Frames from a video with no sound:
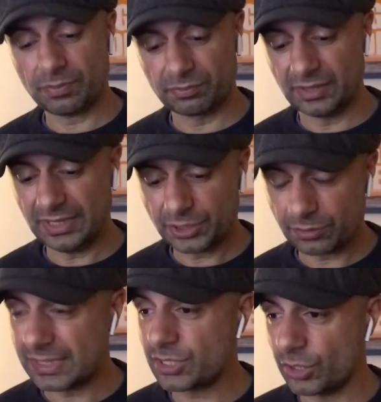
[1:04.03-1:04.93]

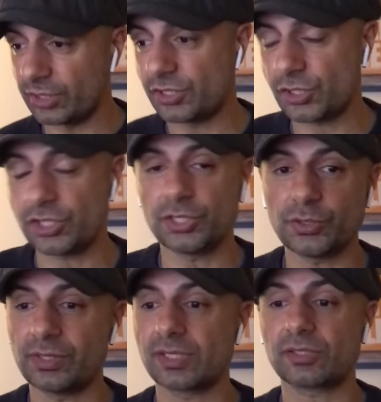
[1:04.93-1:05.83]
literally took, just to do
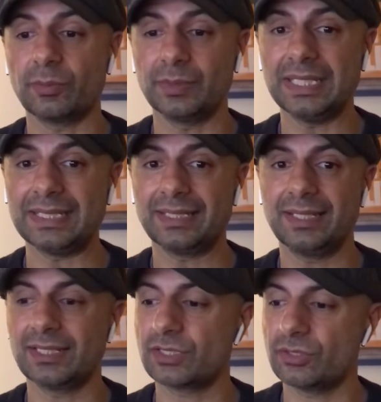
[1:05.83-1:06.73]
the stop leak,
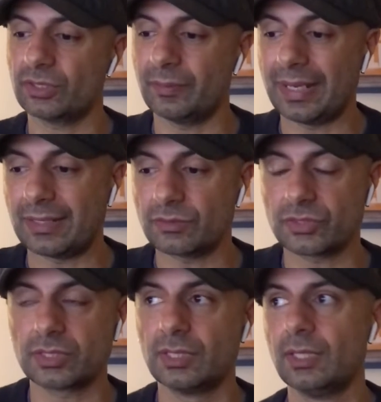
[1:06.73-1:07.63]
it took
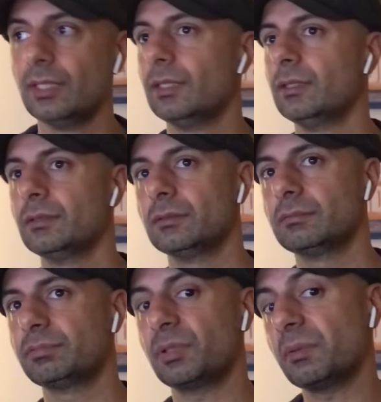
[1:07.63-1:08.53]

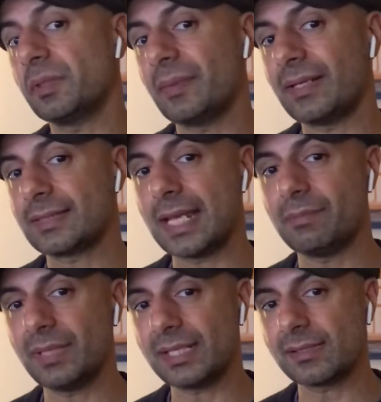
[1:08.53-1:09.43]
probably about 10
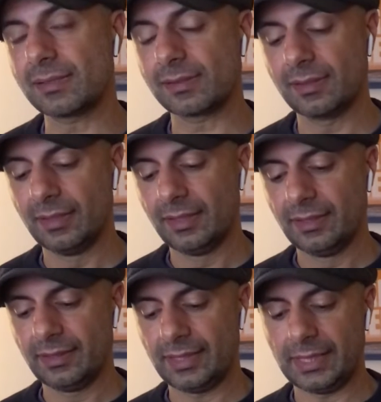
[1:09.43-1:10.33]
minutes.
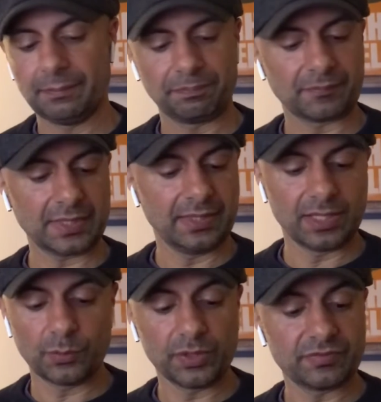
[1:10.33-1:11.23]
And then I
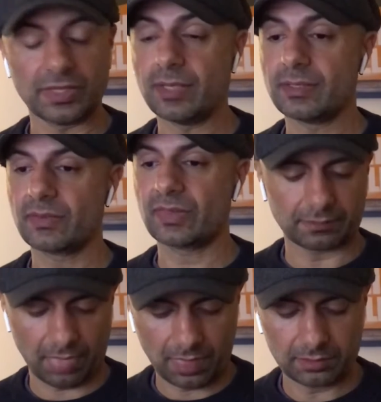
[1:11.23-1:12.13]
would have done
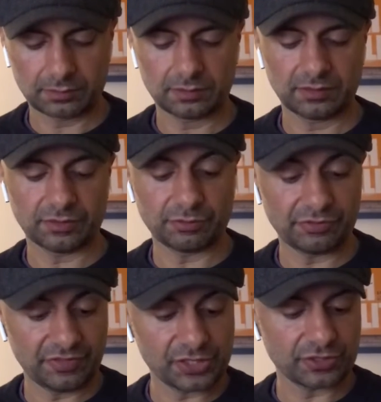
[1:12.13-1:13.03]
the
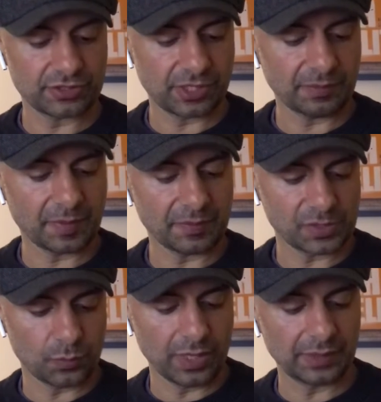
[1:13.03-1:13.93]
refrigerant top up as
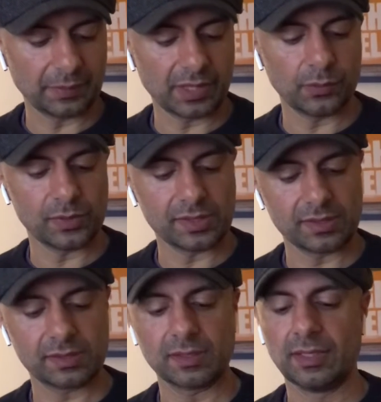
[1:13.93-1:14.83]
well, but it
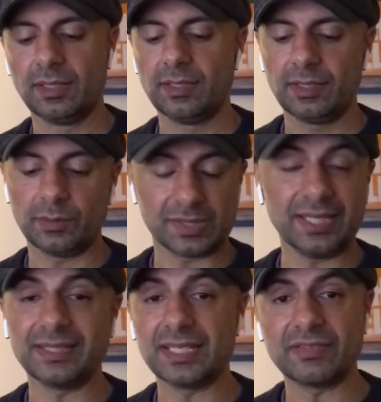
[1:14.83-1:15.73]
was late
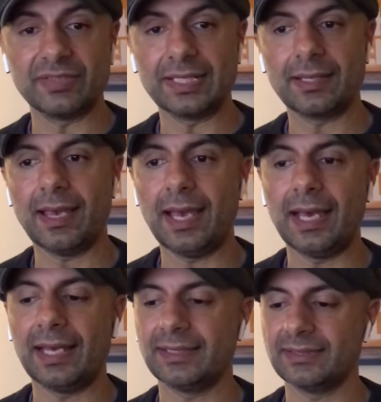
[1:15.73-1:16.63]
in the evening
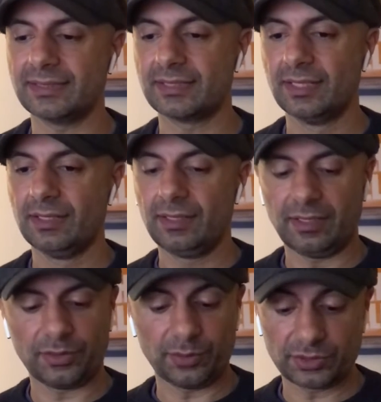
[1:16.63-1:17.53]
and I
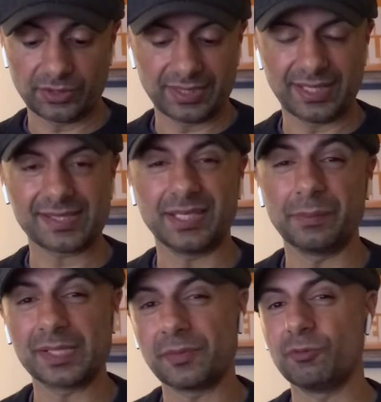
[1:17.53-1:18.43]
thought I'd do it the next day, but
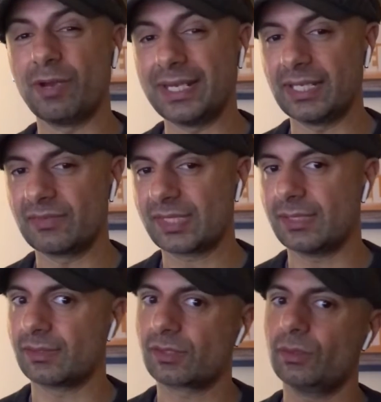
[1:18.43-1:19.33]
it's been raining ever
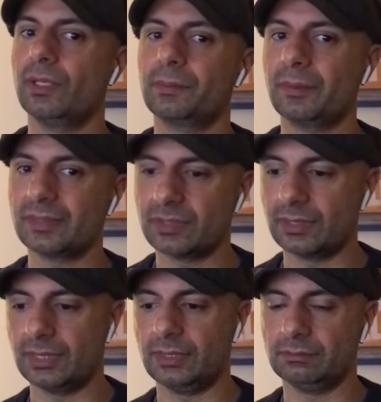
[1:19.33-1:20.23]
since, so I'll probably do
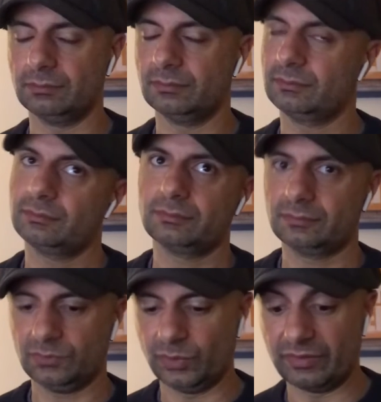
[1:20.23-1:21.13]
it
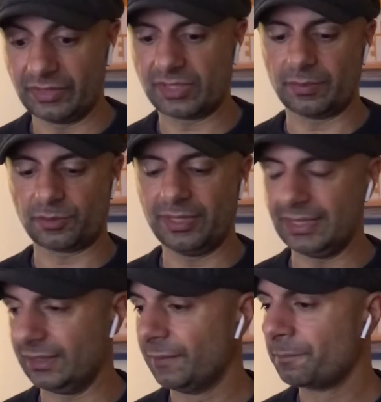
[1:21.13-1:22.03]
whenever it stops
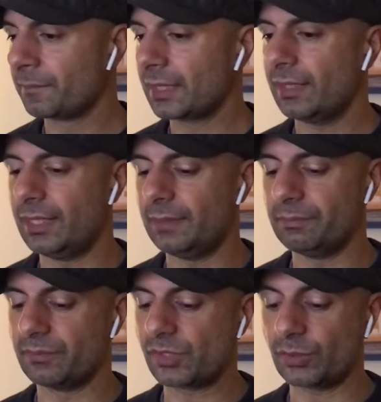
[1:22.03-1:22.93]
raining.
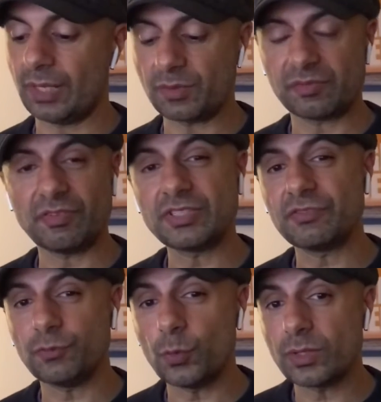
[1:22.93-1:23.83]
So that was
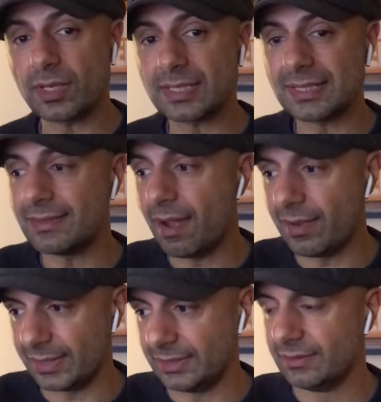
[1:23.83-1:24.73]
$54.99,
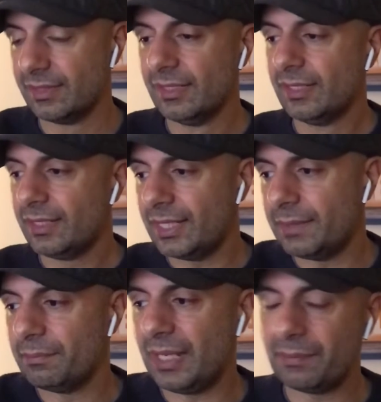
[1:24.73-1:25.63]

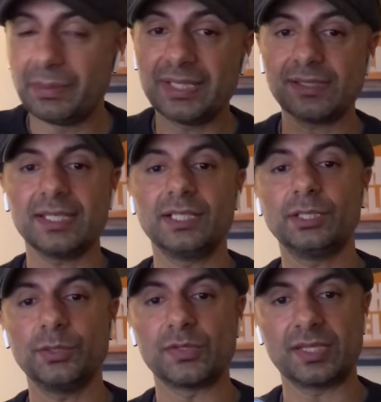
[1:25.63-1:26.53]
and because it
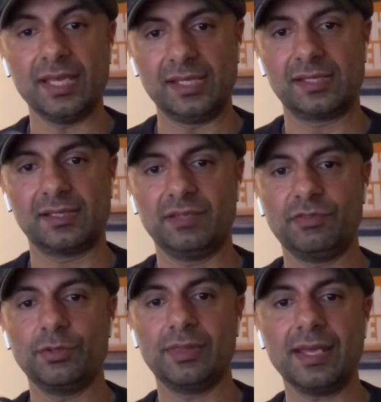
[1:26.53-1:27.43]
includes this, if
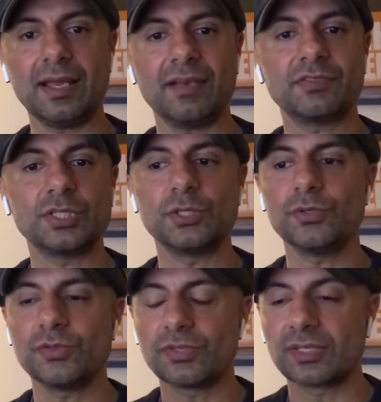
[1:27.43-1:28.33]
you then have to
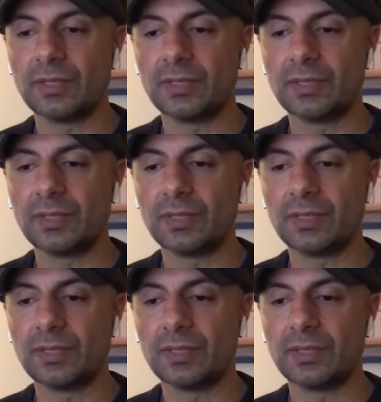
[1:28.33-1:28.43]
use